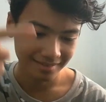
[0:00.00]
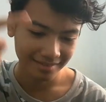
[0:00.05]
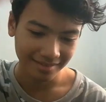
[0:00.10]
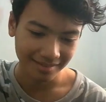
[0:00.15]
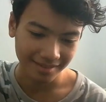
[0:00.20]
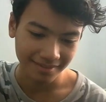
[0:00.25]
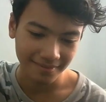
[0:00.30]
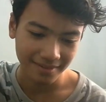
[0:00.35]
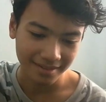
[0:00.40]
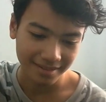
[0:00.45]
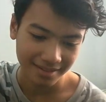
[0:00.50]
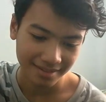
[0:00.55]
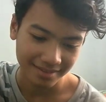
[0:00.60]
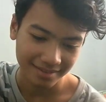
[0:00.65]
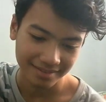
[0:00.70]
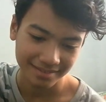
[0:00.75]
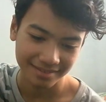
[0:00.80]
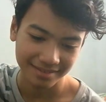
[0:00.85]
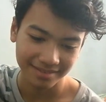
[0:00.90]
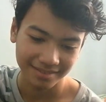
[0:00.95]
asam
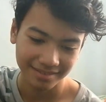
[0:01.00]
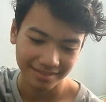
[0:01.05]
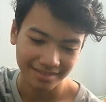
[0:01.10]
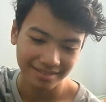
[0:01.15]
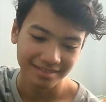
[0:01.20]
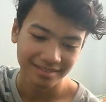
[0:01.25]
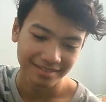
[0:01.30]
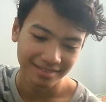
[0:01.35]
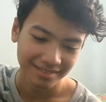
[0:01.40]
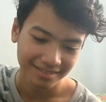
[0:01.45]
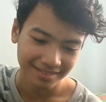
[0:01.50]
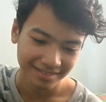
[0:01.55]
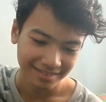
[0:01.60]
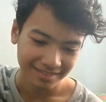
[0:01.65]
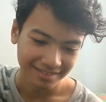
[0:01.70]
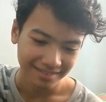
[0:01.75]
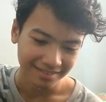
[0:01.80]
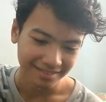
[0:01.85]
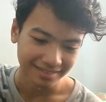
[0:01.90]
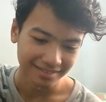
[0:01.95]
laksa.
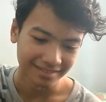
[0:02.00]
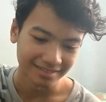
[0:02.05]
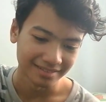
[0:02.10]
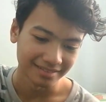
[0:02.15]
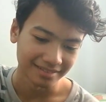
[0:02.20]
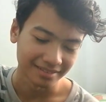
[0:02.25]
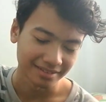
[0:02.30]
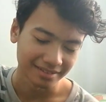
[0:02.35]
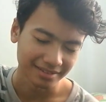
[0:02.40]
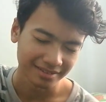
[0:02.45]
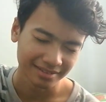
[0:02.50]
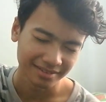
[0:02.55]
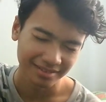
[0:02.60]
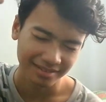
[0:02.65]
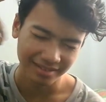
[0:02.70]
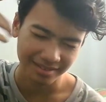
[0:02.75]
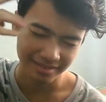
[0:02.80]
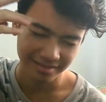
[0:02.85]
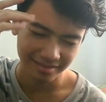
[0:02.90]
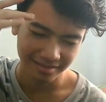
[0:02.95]

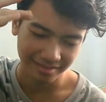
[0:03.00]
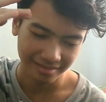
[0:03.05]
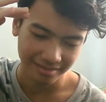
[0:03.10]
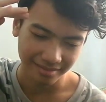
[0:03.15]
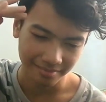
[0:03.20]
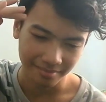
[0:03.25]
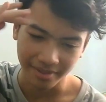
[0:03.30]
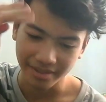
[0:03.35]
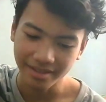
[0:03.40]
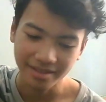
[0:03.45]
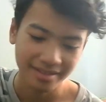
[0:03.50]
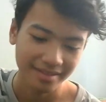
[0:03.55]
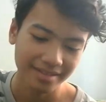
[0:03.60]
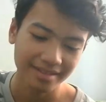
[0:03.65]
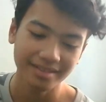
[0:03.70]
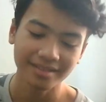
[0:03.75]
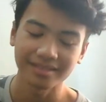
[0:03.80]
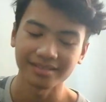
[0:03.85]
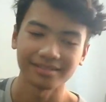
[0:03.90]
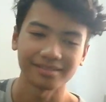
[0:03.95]
Banyak
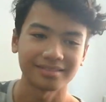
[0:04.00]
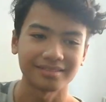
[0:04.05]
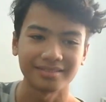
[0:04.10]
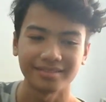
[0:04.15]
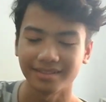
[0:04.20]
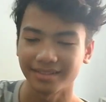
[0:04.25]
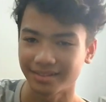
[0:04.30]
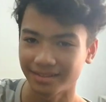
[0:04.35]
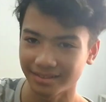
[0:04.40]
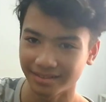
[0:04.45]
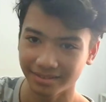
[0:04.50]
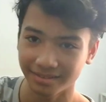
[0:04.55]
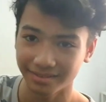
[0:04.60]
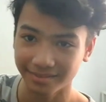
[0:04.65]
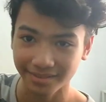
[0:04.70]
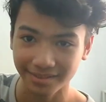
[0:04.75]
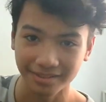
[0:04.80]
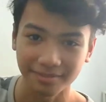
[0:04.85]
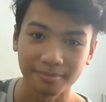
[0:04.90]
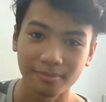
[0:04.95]
lagi lah.
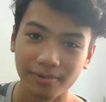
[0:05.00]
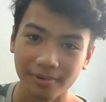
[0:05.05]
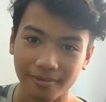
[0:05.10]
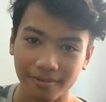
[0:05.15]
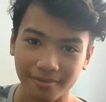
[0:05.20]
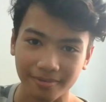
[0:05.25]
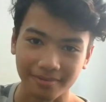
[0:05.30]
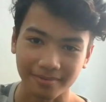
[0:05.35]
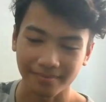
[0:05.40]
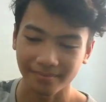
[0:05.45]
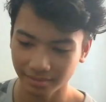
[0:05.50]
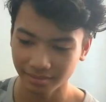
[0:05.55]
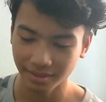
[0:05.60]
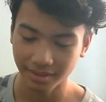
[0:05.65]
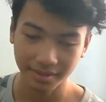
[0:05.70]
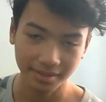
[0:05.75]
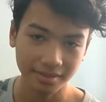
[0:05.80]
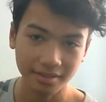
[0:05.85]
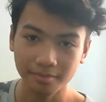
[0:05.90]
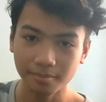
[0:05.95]
There's more.
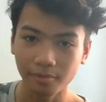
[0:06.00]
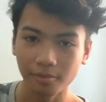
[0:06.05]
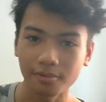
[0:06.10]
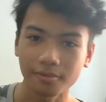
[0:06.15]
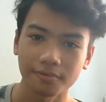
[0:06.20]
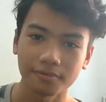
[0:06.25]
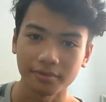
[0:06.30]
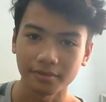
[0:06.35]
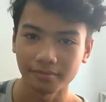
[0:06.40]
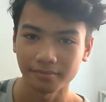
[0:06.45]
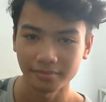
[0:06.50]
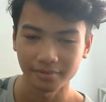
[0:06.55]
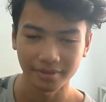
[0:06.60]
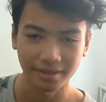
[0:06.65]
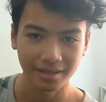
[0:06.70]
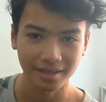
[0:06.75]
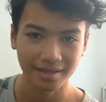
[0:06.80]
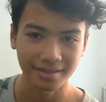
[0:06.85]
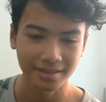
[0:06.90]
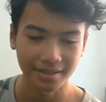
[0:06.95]
There's still more of them,
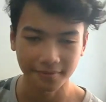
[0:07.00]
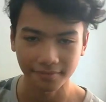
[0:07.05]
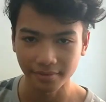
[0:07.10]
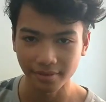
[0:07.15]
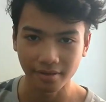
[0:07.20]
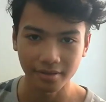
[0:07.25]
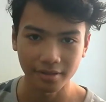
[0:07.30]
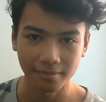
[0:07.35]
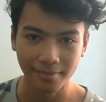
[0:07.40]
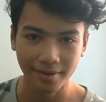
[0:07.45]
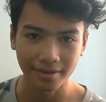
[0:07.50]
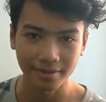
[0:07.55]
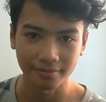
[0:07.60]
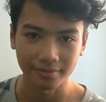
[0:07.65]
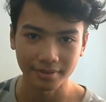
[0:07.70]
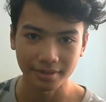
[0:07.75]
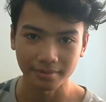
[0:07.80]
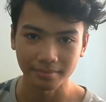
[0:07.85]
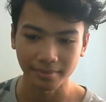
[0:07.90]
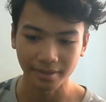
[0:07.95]
okay? I just forgot the
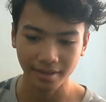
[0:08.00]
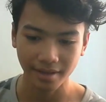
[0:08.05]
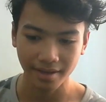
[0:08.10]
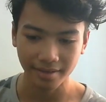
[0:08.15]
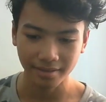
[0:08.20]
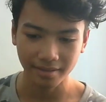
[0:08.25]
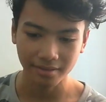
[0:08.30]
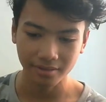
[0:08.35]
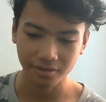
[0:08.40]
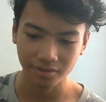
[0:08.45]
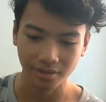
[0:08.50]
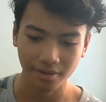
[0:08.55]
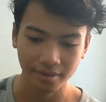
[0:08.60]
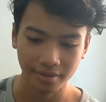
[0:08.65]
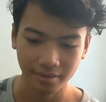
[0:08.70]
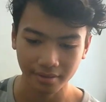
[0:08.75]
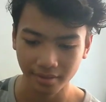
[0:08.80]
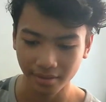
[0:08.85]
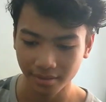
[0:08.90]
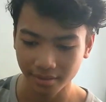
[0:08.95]
menus, but I did
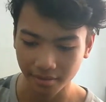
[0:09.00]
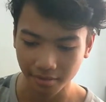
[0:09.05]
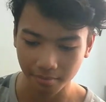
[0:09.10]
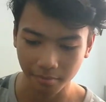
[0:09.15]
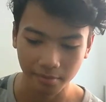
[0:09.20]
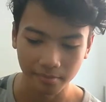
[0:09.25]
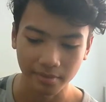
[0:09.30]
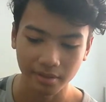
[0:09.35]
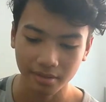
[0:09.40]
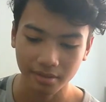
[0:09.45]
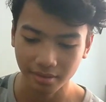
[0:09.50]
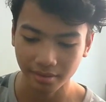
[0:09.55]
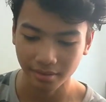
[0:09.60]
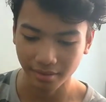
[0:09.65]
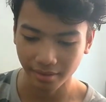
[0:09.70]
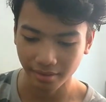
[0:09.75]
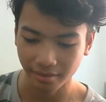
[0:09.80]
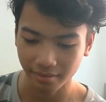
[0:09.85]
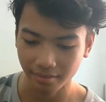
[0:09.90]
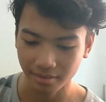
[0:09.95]
try their kambing bakar
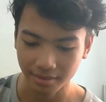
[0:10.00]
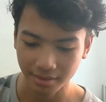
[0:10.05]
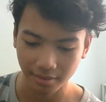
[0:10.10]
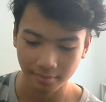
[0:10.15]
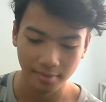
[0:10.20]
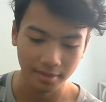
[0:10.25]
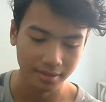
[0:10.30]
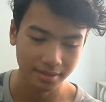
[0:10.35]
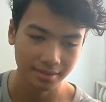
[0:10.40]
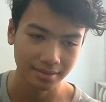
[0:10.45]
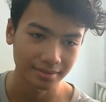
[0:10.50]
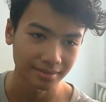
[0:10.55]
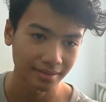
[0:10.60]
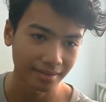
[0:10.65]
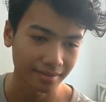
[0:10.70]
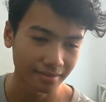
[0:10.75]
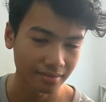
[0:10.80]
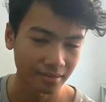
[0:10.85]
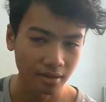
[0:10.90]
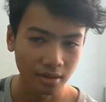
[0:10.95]
and asam laksa,
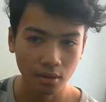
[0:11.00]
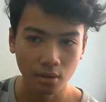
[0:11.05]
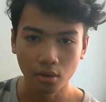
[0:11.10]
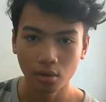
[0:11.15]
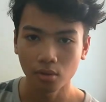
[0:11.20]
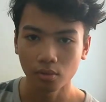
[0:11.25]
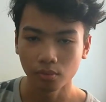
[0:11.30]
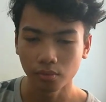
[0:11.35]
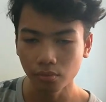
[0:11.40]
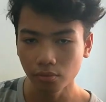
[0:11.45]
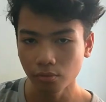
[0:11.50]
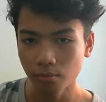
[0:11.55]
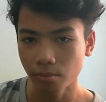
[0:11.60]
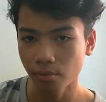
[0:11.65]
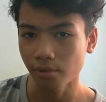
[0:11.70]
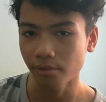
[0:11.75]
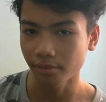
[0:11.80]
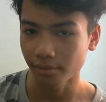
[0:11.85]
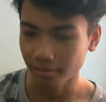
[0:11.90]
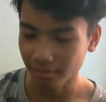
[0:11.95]
and whoo
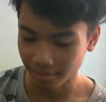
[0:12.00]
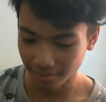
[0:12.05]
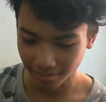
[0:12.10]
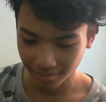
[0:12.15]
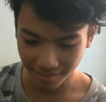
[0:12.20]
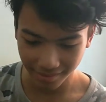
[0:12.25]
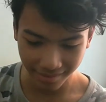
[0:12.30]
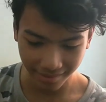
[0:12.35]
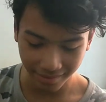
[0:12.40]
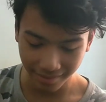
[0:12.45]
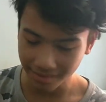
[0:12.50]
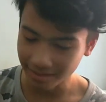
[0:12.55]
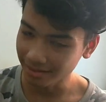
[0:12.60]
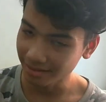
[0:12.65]
boy, it